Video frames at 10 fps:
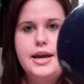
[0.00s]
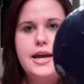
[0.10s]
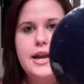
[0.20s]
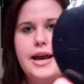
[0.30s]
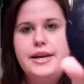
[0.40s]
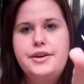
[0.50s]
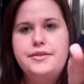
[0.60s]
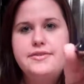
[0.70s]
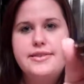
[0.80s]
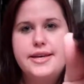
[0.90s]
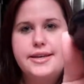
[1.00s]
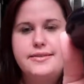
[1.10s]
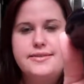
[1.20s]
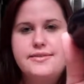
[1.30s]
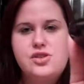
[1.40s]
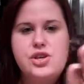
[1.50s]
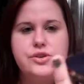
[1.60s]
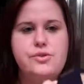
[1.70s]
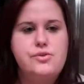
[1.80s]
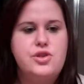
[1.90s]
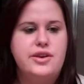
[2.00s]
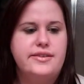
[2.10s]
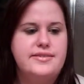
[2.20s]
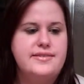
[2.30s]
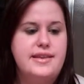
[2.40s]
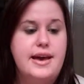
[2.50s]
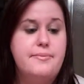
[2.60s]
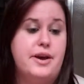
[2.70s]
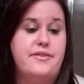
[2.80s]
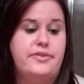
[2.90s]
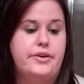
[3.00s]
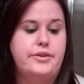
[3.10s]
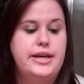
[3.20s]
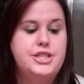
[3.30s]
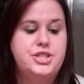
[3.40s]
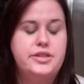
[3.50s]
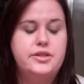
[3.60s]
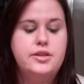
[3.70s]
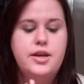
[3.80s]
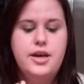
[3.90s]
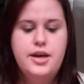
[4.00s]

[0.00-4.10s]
And I use this to just set my foundation.